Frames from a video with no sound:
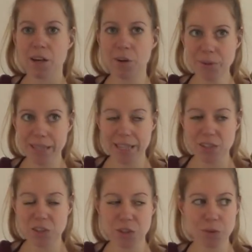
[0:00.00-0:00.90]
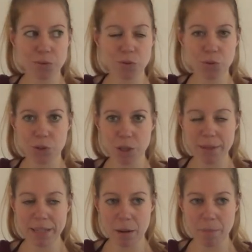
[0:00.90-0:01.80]
Okay, so to sum
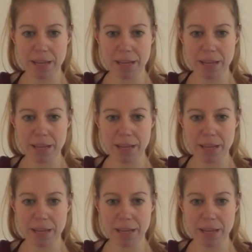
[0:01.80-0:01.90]
it up,